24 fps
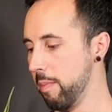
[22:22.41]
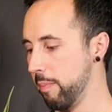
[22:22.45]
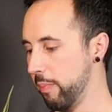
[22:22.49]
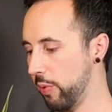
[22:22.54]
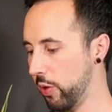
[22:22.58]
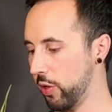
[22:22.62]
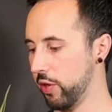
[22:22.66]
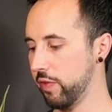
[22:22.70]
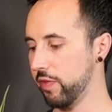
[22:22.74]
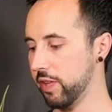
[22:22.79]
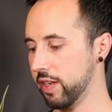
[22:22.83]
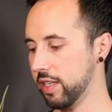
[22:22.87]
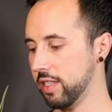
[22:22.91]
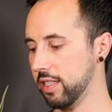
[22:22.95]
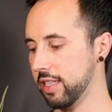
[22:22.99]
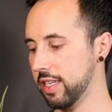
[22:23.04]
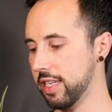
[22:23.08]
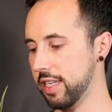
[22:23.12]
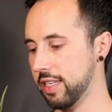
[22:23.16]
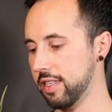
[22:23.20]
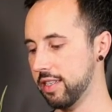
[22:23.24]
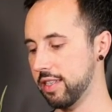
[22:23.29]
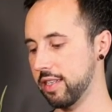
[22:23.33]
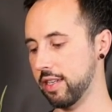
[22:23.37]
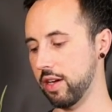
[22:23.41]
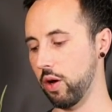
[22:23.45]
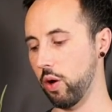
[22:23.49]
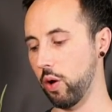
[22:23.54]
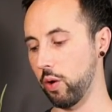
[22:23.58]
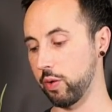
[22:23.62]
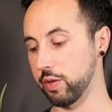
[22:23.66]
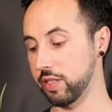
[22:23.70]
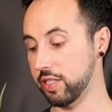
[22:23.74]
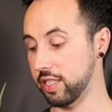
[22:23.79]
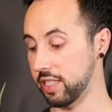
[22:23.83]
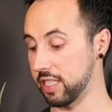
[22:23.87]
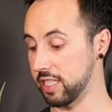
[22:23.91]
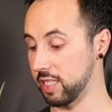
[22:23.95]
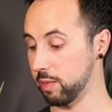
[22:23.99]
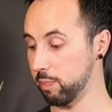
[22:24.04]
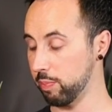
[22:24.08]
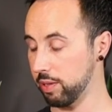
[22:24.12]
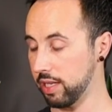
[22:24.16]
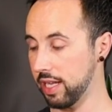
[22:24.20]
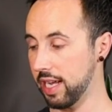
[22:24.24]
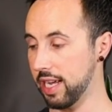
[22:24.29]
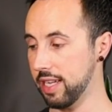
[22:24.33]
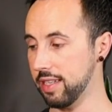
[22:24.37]
perfectly to host these
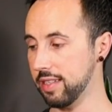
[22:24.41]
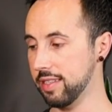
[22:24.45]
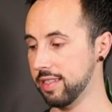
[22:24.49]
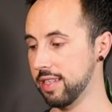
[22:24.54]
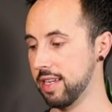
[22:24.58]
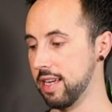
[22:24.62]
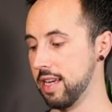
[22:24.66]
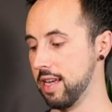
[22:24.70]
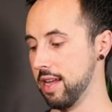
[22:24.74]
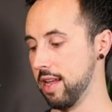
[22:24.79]
plants,